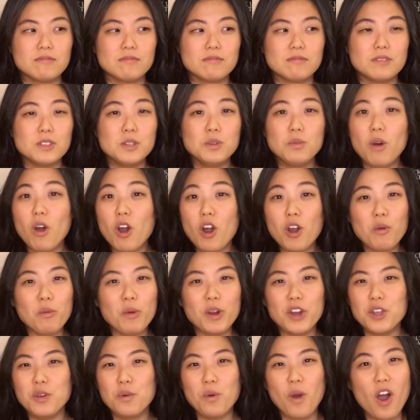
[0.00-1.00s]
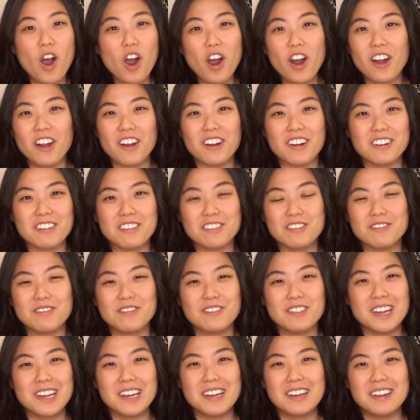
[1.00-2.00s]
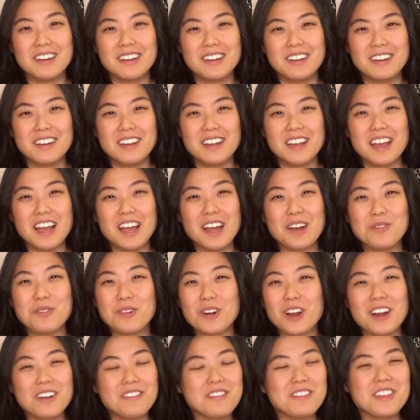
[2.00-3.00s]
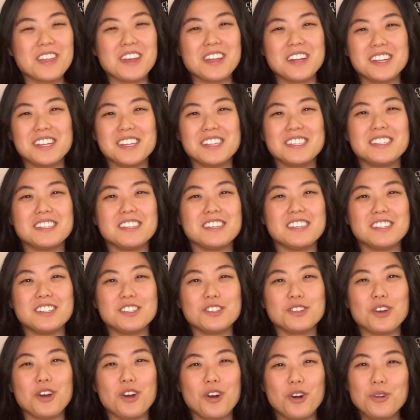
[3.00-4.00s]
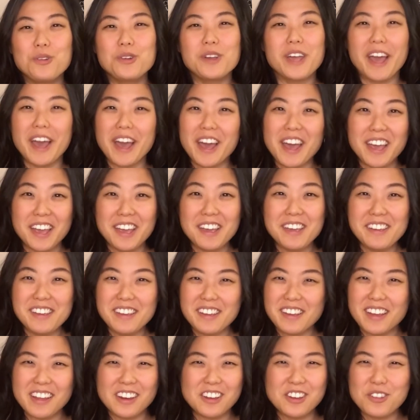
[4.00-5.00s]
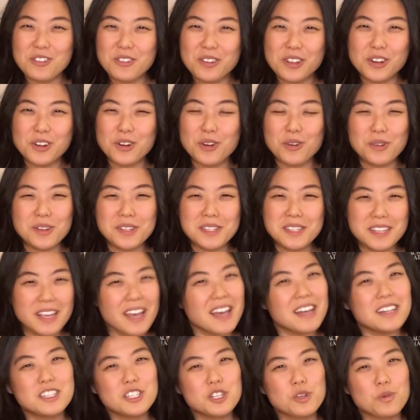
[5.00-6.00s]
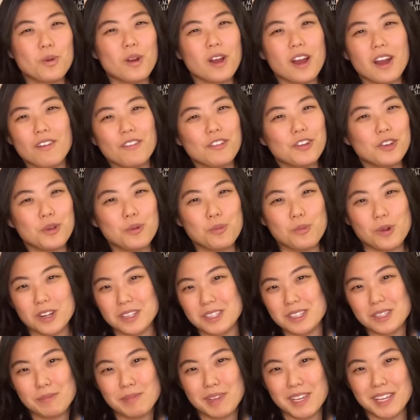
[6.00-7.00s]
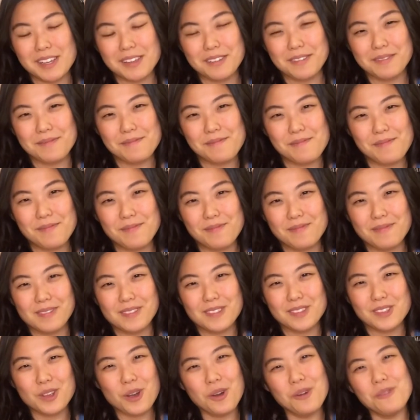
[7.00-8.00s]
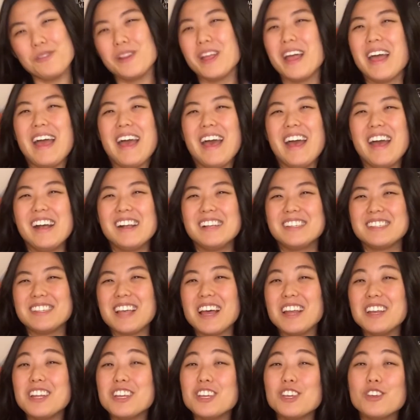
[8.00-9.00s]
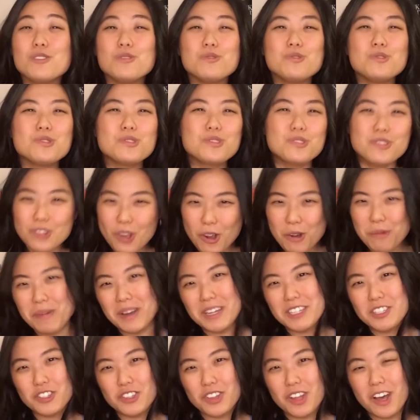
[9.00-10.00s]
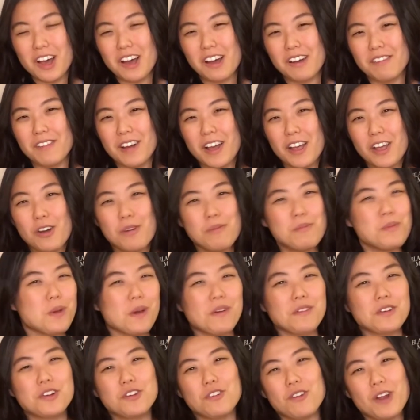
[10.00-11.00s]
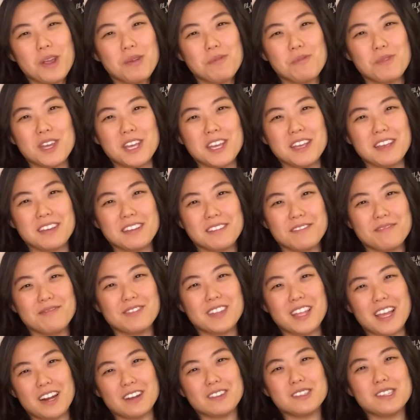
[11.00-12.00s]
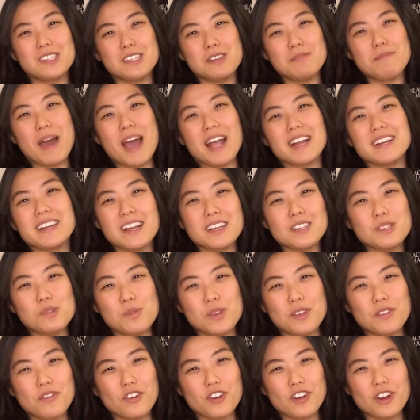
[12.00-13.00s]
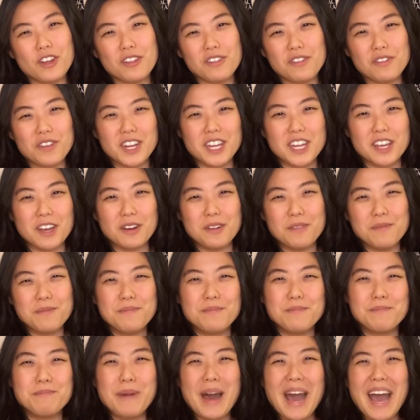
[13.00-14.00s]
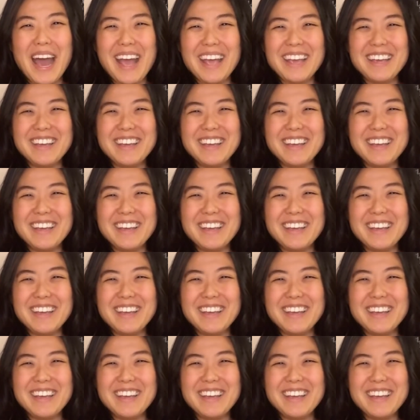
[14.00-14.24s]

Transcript: You are where you are. And wherever that is, it's okay. And you can always get to wherever you want to be. So, sending you so much love. I hope you have a great week. And I'll see you back next week for another video. Bye!